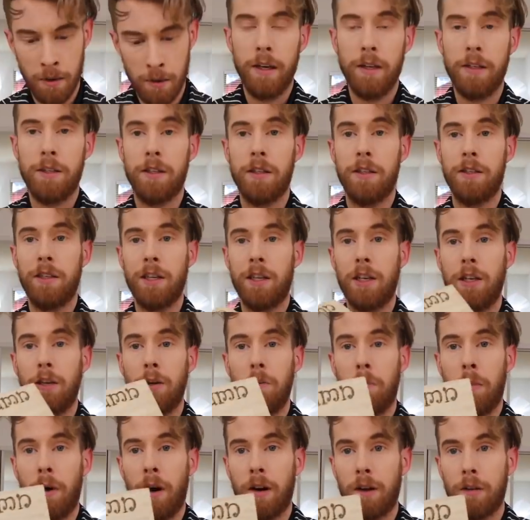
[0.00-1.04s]
It's just a
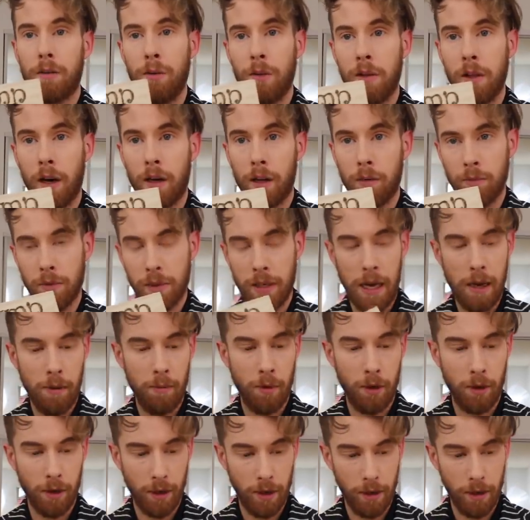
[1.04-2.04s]
cute box with Autumn's name on